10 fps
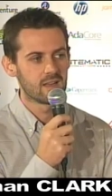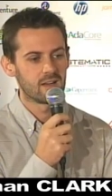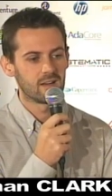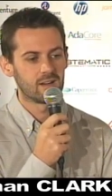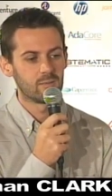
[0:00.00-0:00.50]

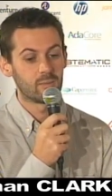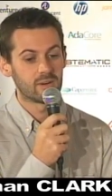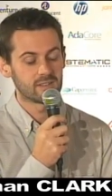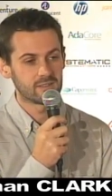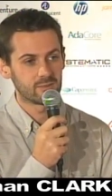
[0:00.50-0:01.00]
uh, we're
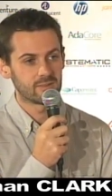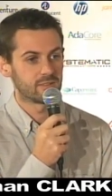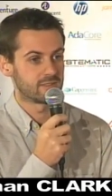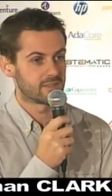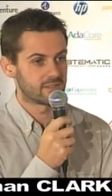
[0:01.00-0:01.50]
partners with
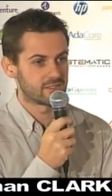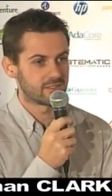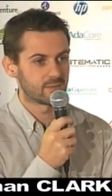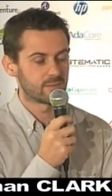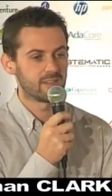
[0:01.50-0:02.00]
the CF
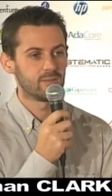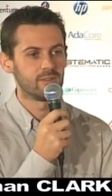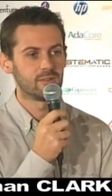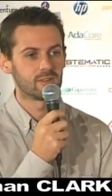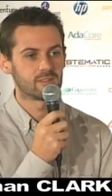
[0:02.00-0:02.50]
Engine company. We
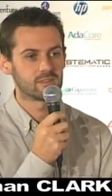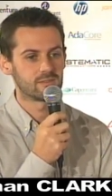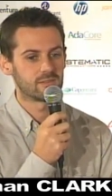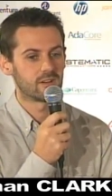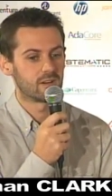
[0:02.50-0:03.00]
do lots
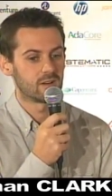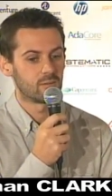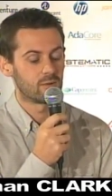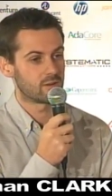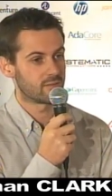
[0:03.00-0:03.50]
of uh,
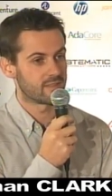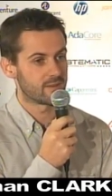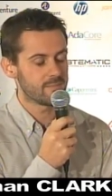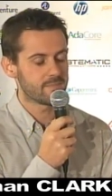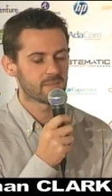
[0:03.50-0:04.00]
work with
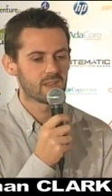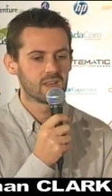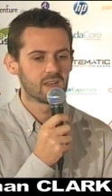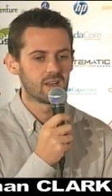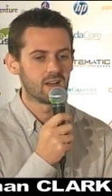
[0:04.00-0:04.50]
them.
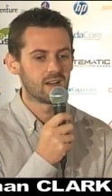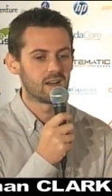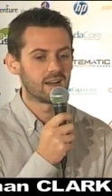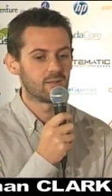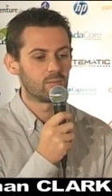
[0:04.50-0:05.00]

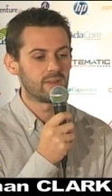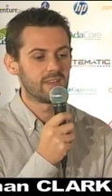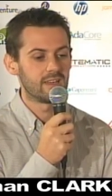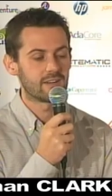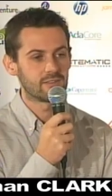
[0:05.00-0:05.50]
Uh, and
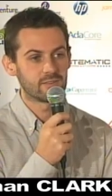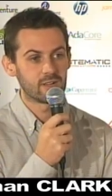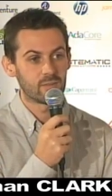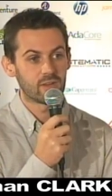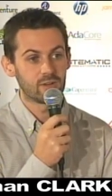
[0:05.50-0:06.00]
we have
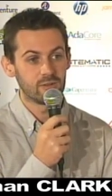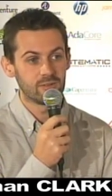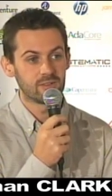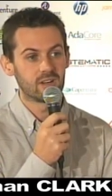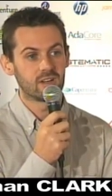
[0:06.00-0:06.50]
developed our
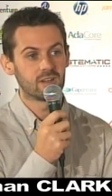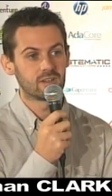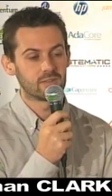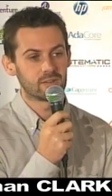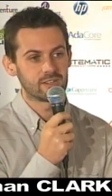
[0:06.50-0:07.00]
own uh,
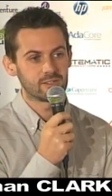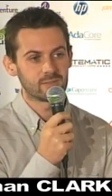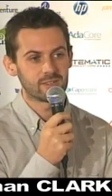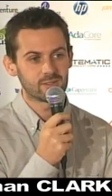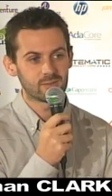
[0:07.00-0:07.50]

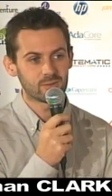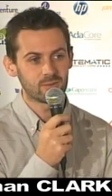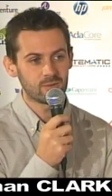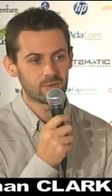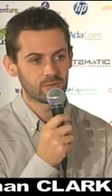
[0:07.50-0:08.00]
configuration management
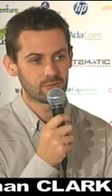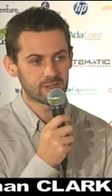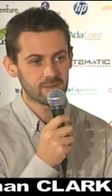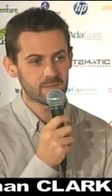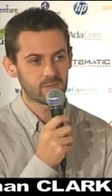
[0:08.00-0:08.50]
tool called
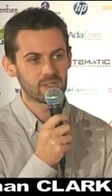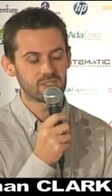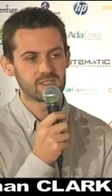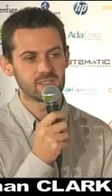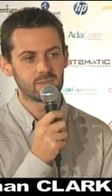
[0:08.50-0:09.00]
Rudder,
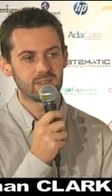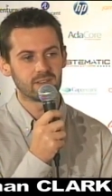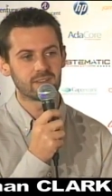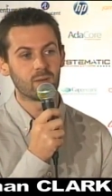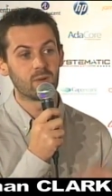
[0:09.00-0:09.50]
which is
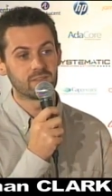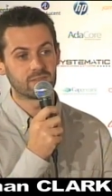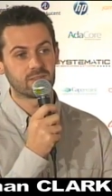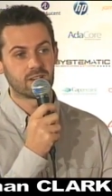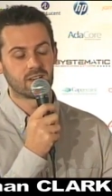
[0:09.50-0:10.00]
built
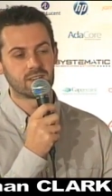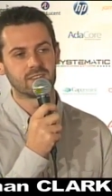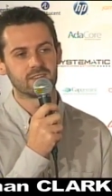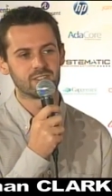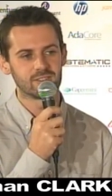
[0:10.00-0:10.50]
above uh,
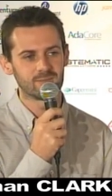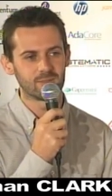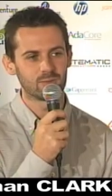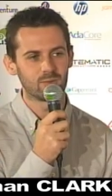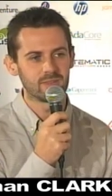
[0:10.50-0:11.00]
CF Engine,
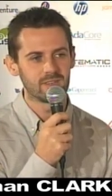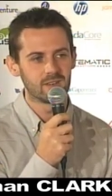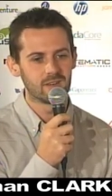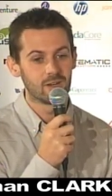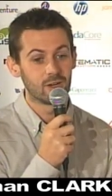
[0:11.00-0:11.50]
which will be
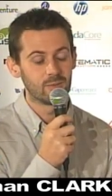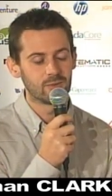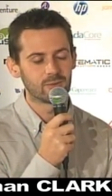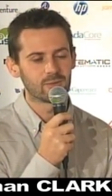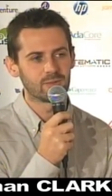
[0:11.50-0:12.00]
open
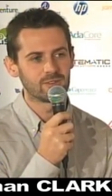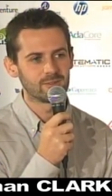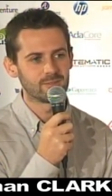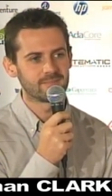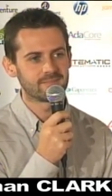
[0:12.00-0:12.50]
sourced pretty soon.